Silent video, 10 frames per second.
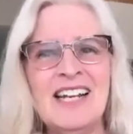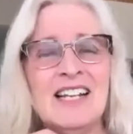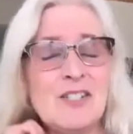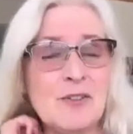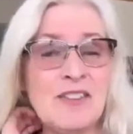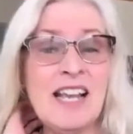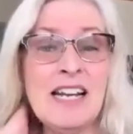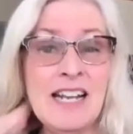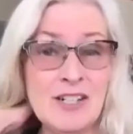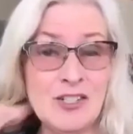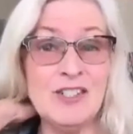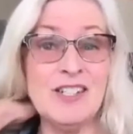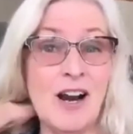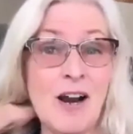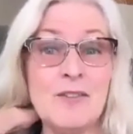So that
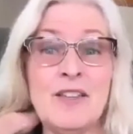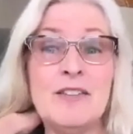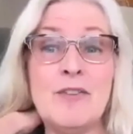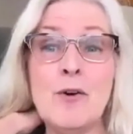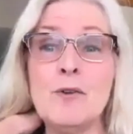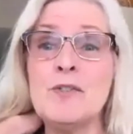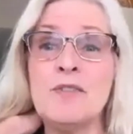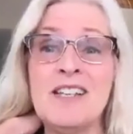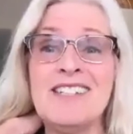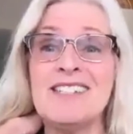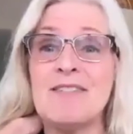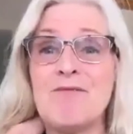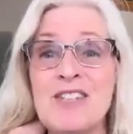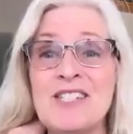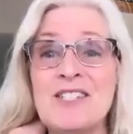actually, those are things that
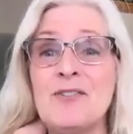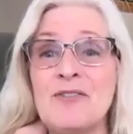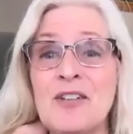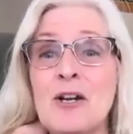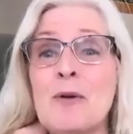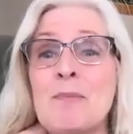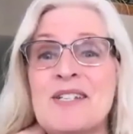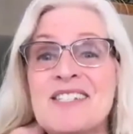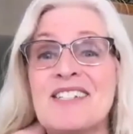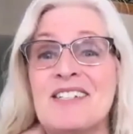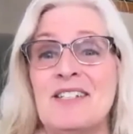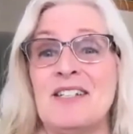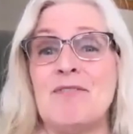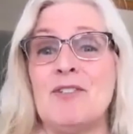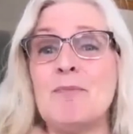physical therapists can give you,